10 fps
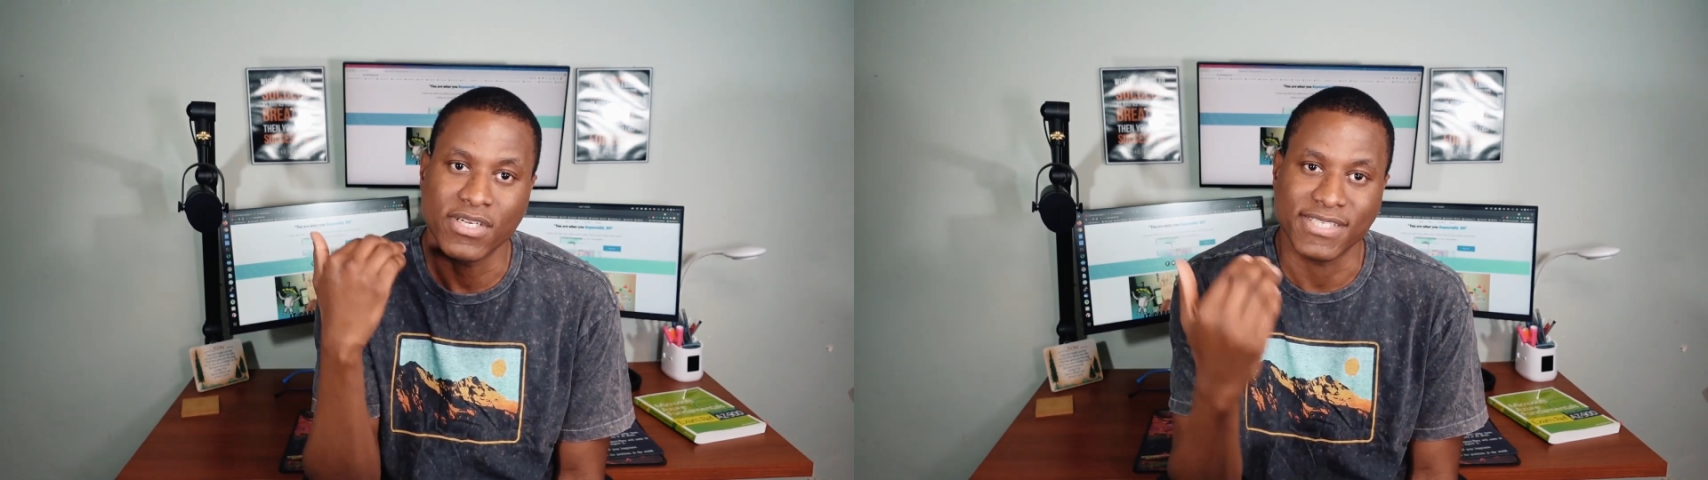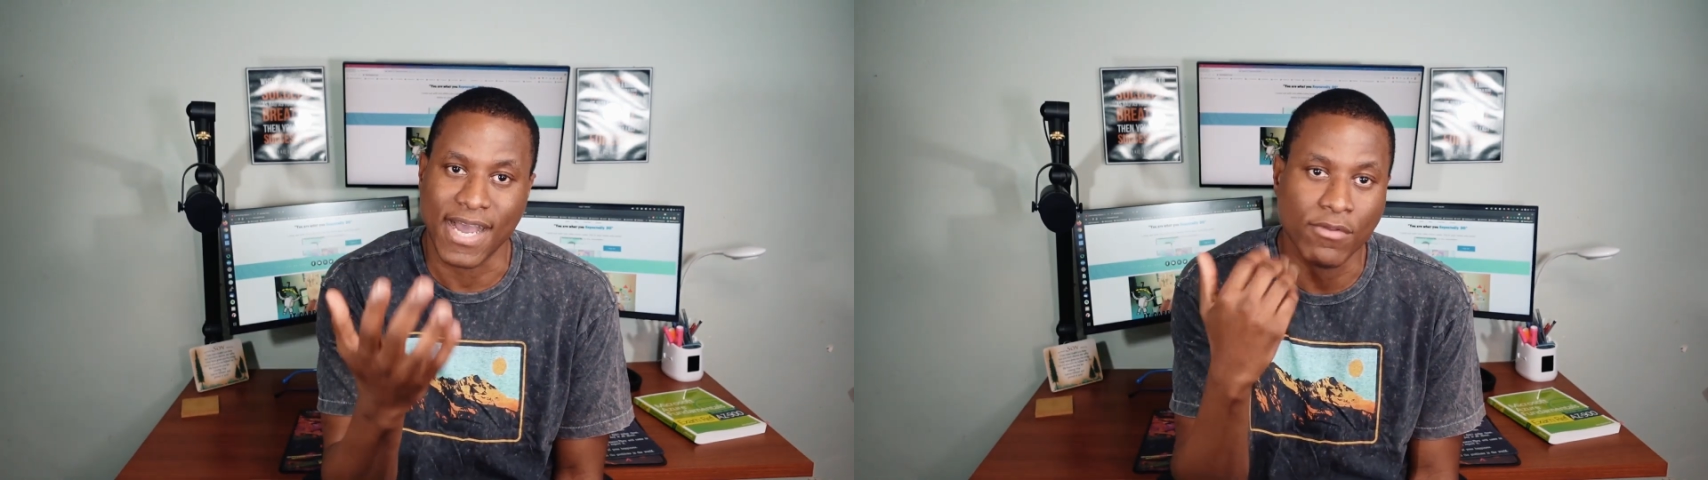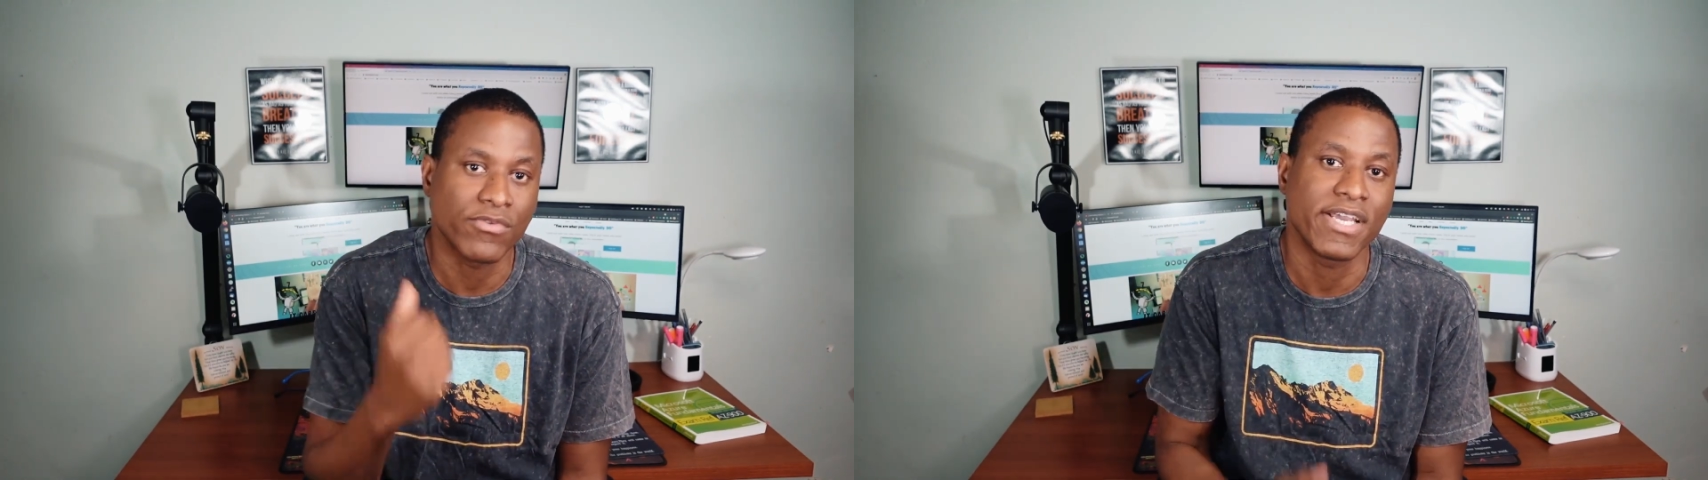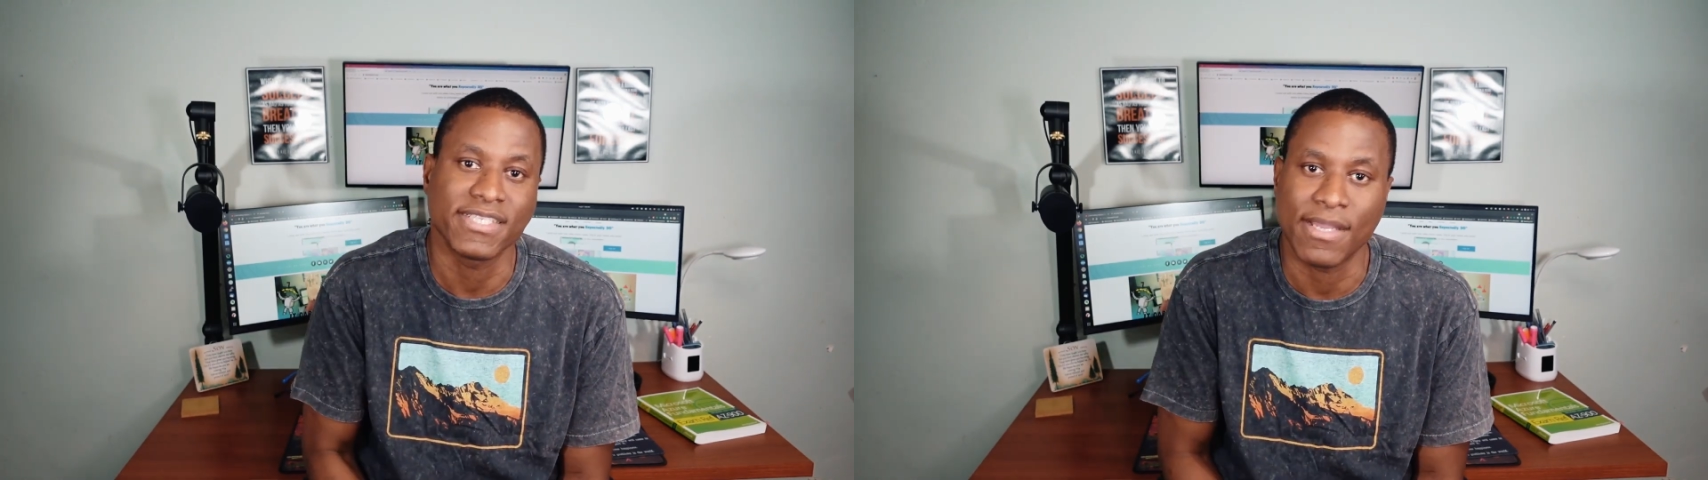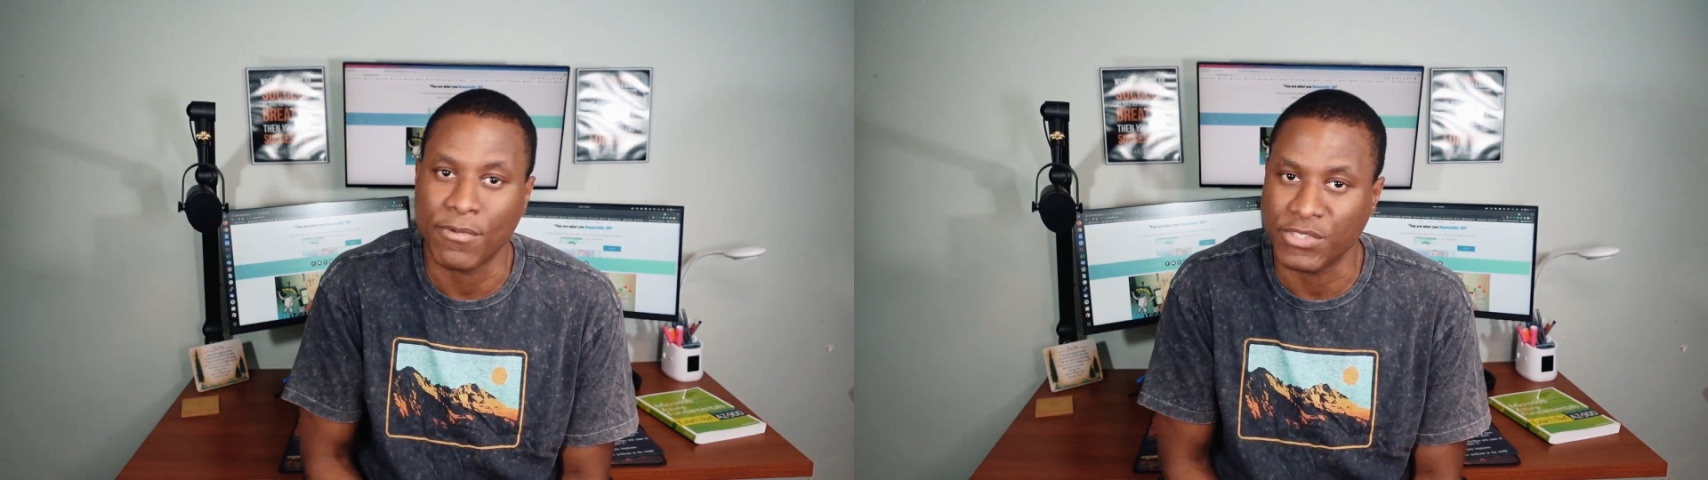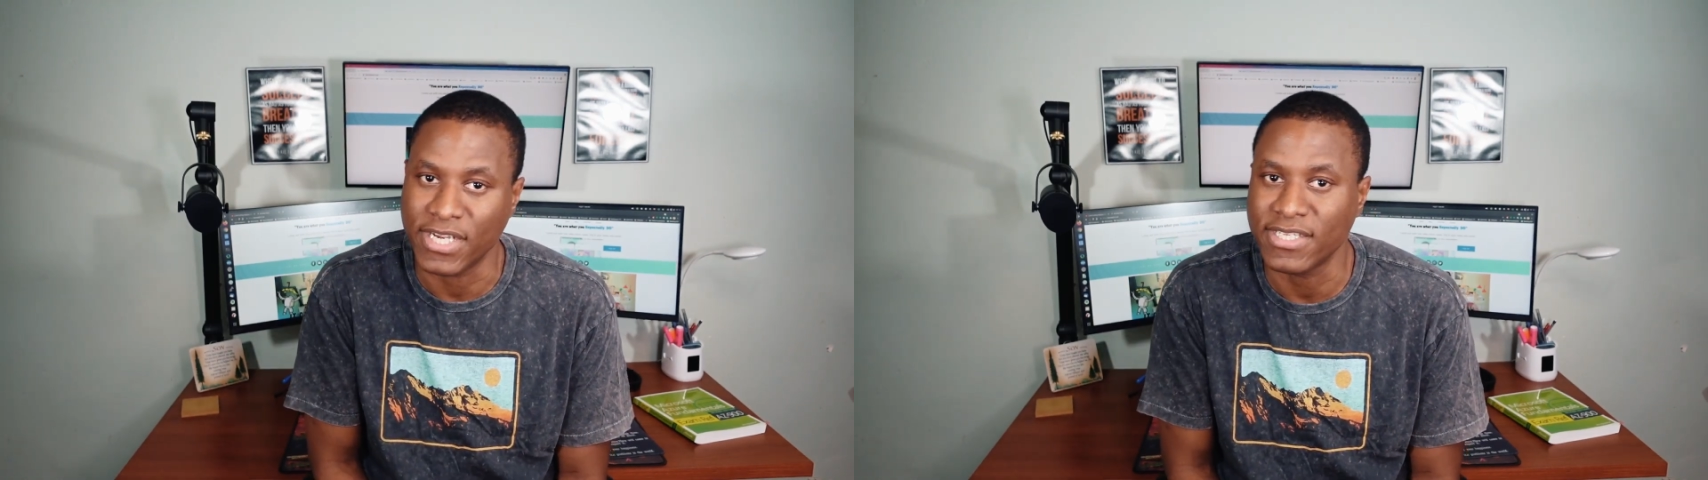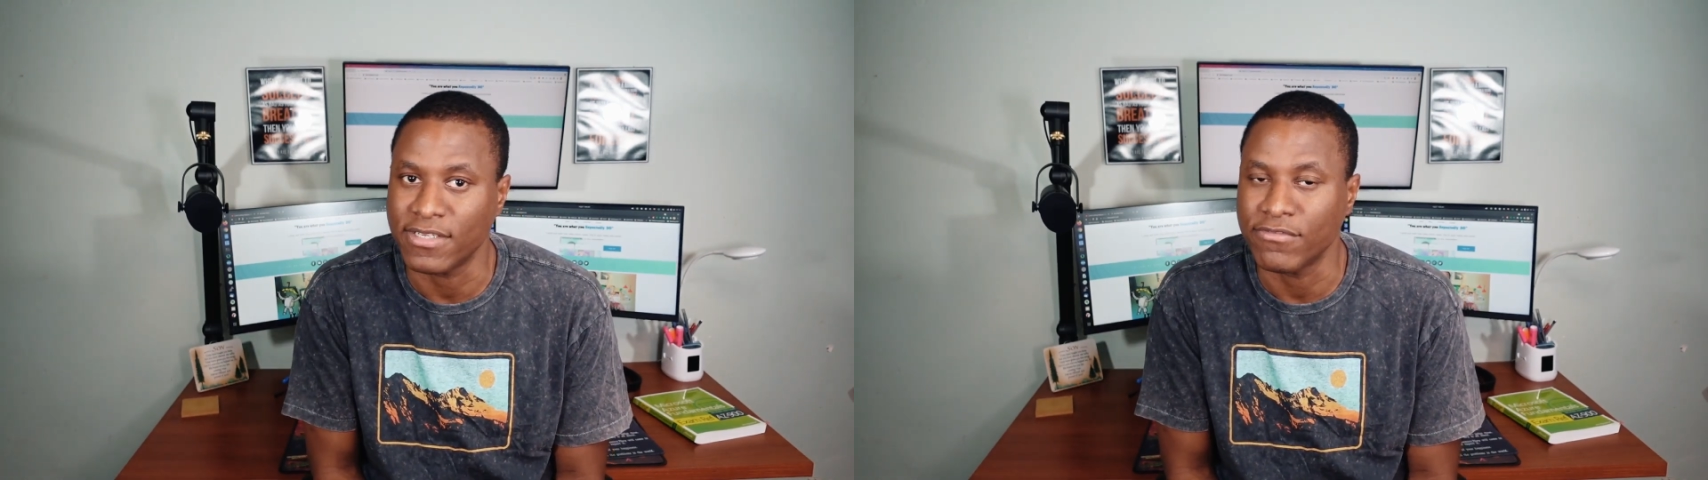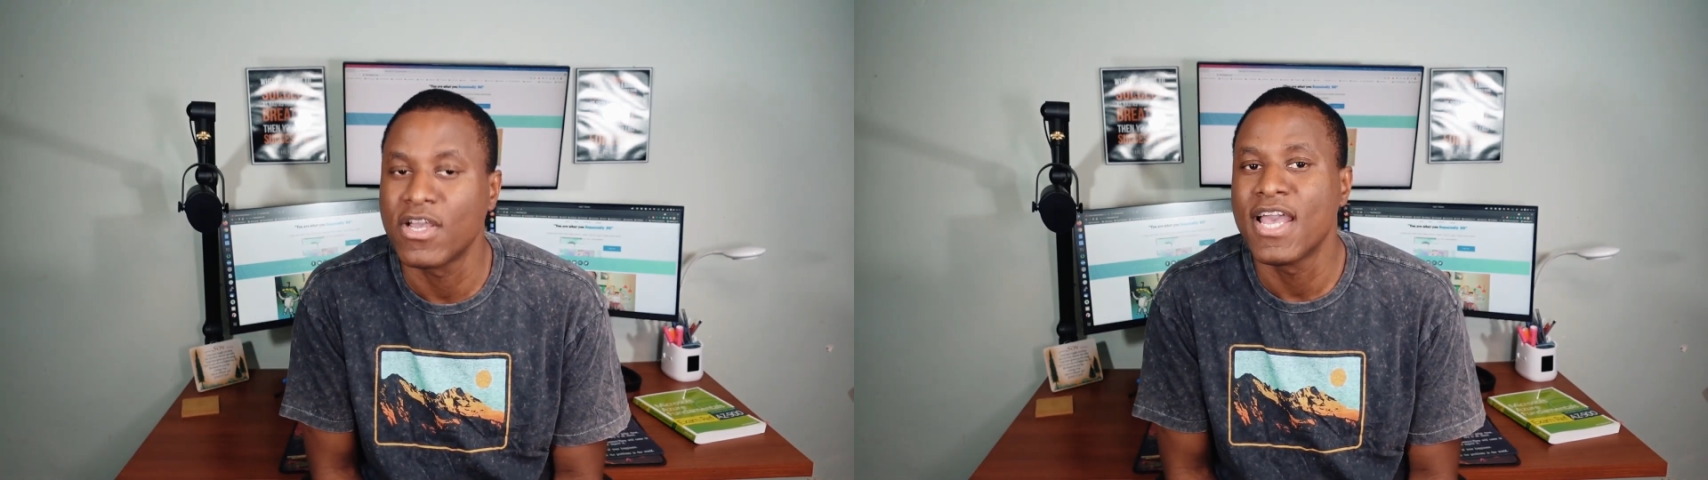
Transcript: Download the exam objective